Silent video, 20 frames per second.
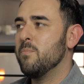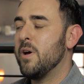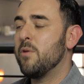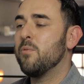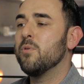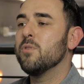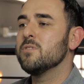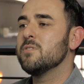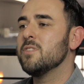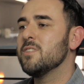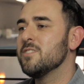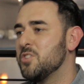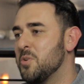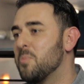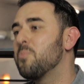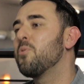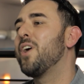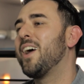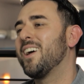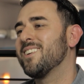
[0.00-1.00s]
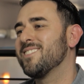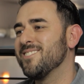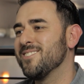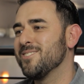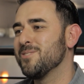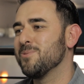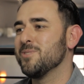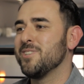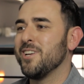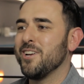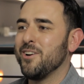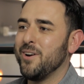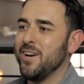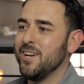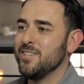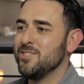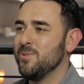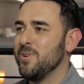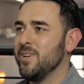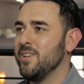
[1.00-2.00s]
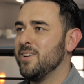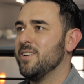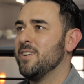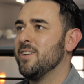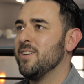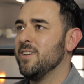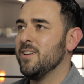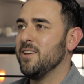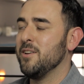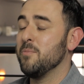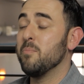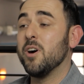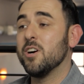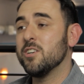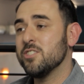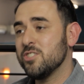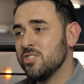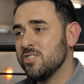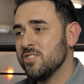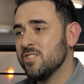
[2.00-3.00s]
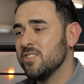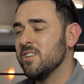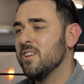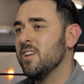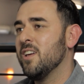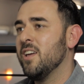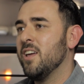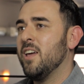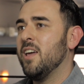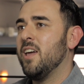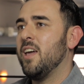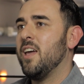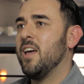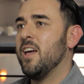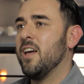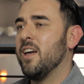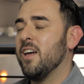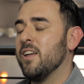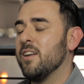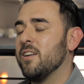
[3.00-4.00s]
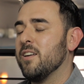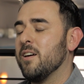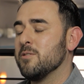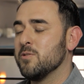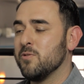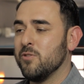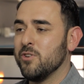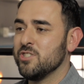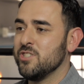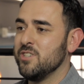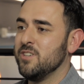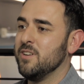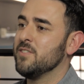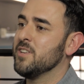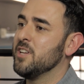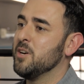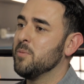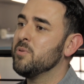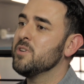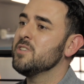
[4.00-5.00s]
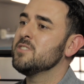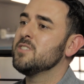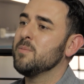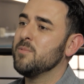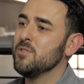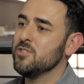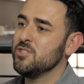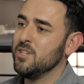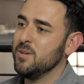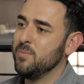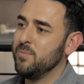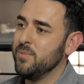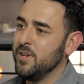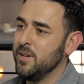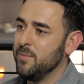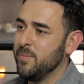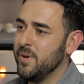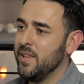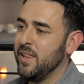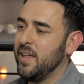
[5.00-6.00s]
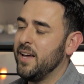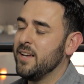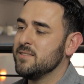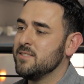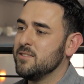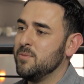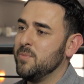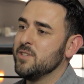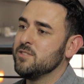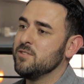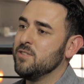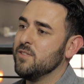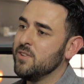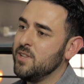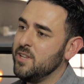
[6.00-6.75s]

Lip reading: My road to practice was I graduated in March, and I was fortunate enough to get a preceptorship in my last semester of